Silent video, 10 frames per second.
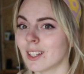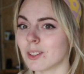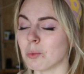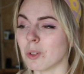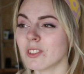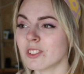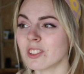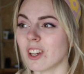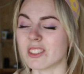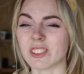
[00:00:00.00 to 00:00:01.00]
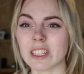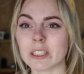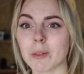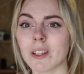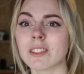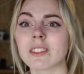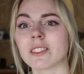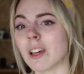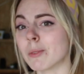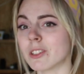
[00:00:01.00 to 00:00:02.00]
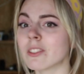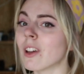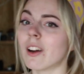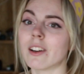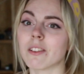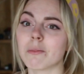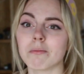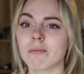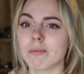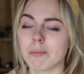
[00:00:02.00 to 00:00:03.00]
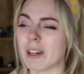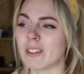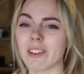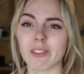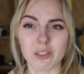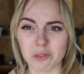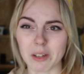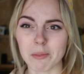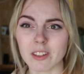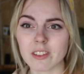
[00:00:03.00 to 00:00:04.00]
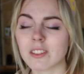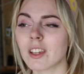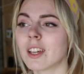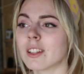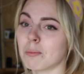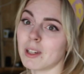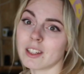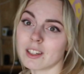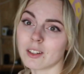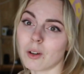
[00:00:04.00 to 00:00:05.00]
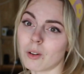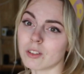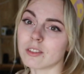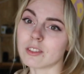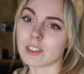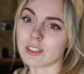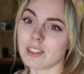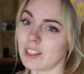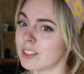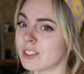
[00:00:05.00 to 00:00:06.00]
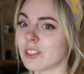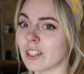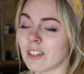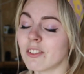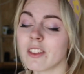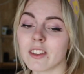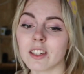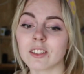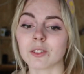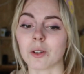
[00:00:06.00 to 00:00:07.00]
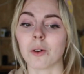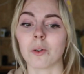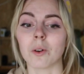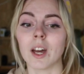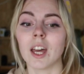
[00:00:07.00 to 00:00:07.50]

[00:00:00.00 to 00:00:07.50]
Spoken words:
the winters are 6 months, the summers are barely 3 months, depending on the year and everything, so